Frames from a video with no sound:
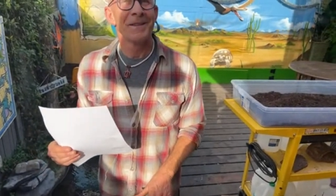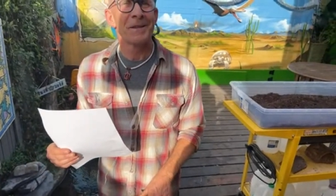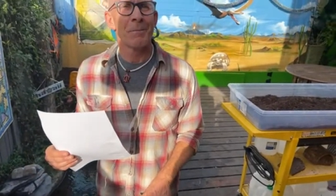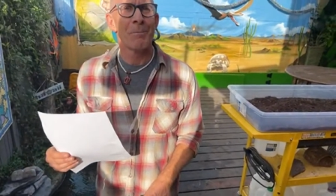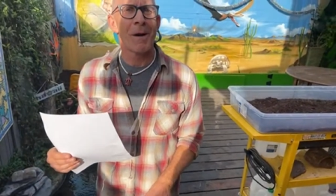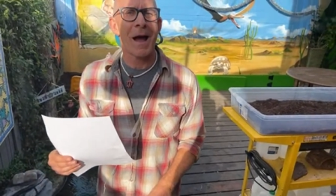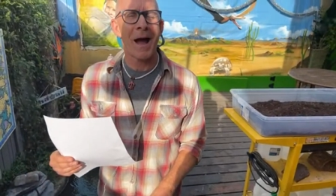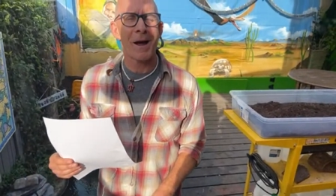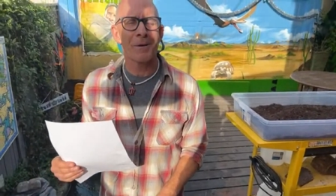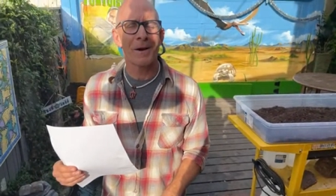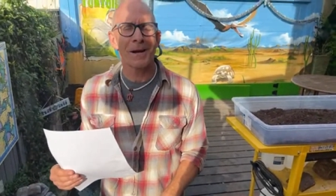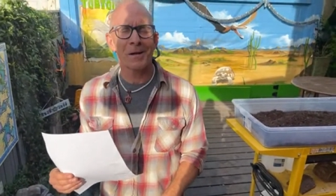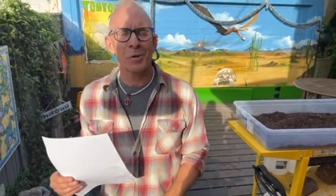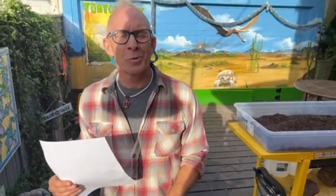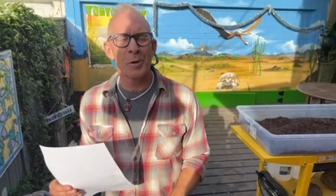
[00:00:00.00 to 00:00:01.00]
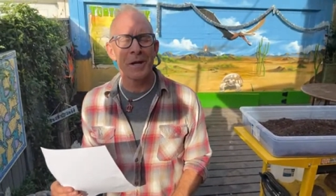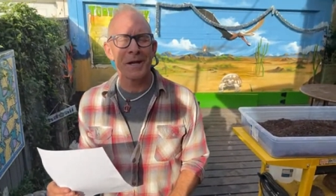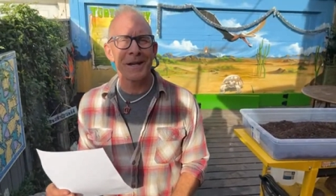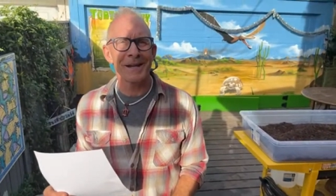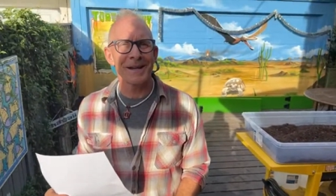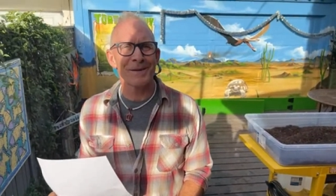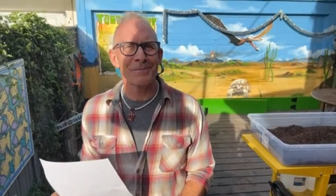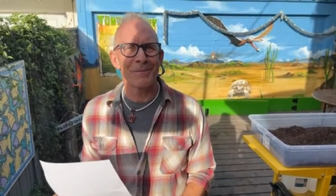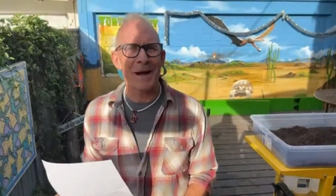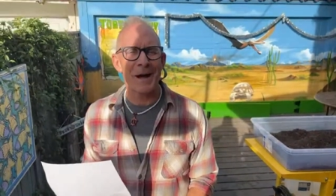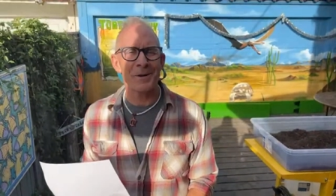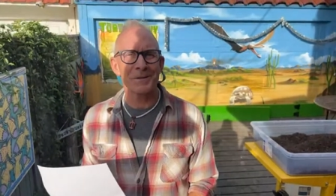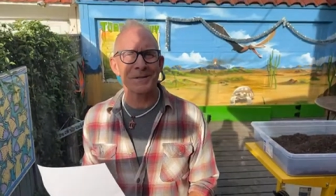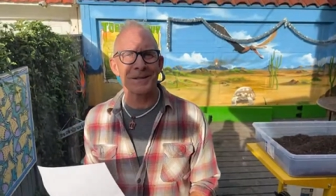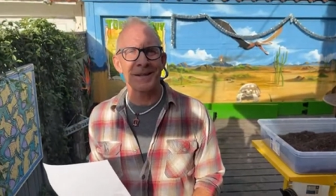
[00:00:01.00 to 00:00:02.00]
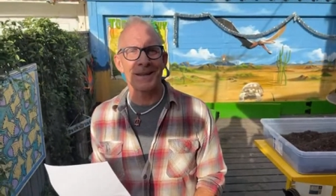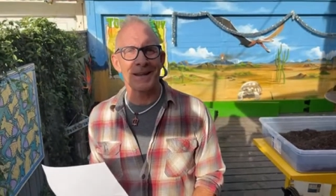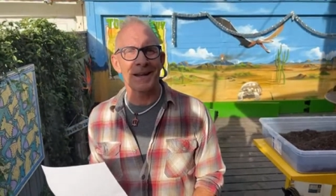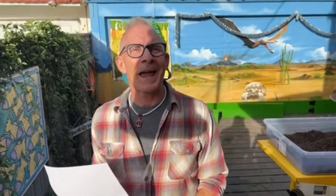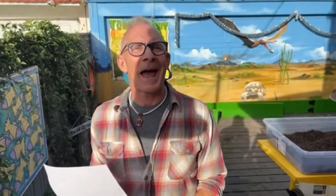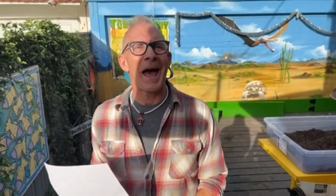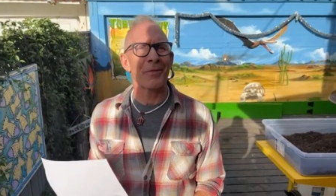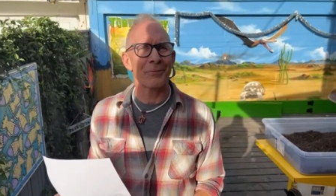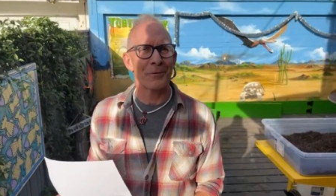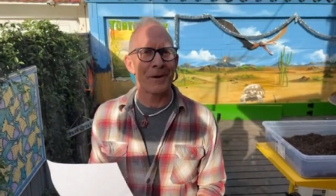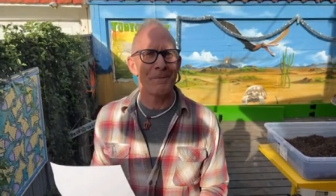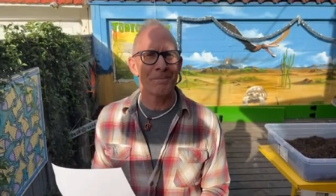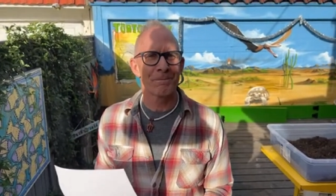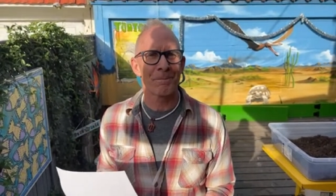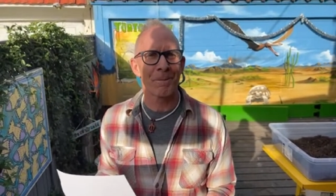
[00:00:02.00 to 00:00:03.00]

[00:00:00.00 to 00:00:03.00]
Damara, Queenie, and Mousy. Catherine?